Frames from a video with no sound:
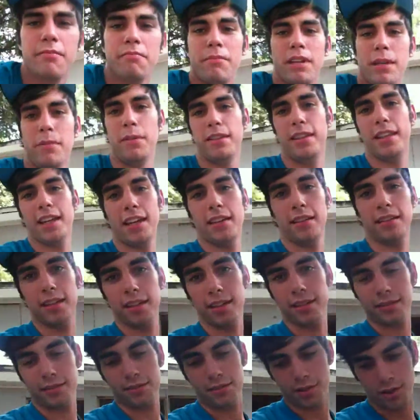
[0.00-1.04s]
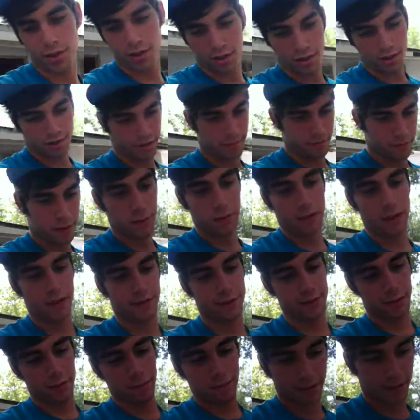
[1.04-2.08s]
Maybe that'll uh, jog the memory
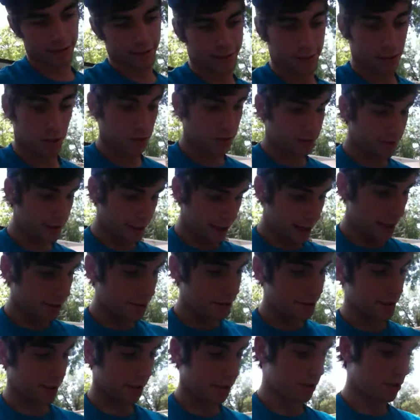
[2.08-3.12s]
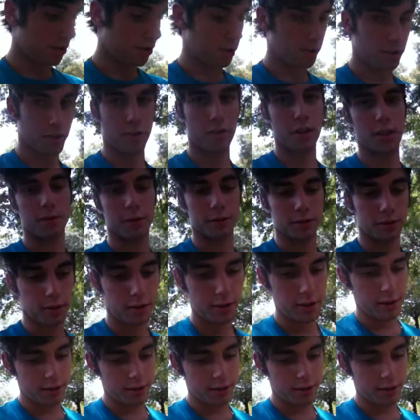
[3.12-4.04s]
of something. That's, you stay outside because you're in trouble.